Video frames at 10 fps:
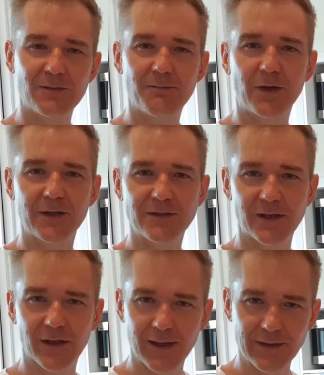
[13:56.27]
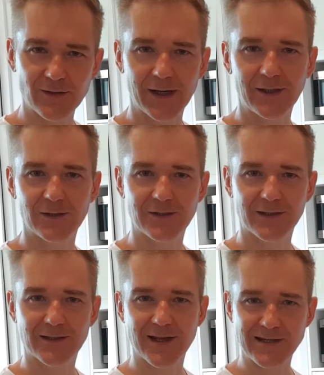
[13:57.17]
monitor and track your
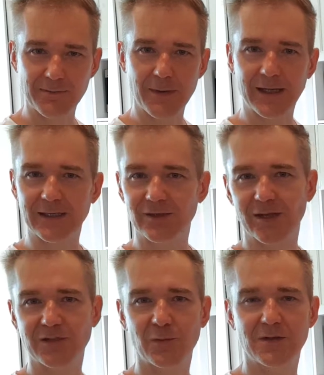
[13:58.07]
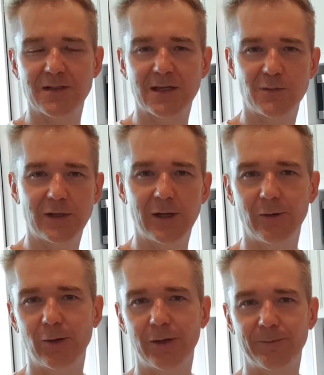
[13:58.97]
success and make adjustments as we go
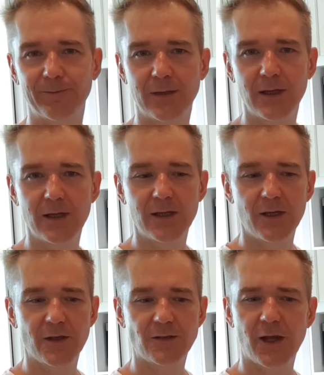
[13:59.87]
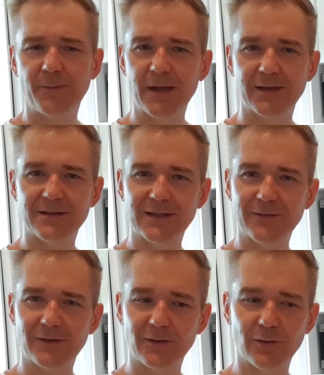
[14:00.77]
along. So I hope that's
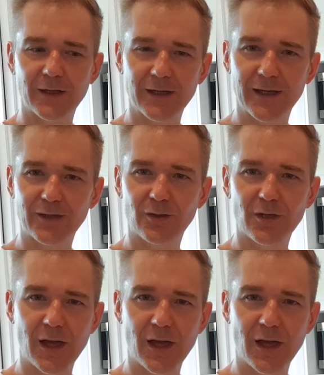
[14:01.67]
given you a good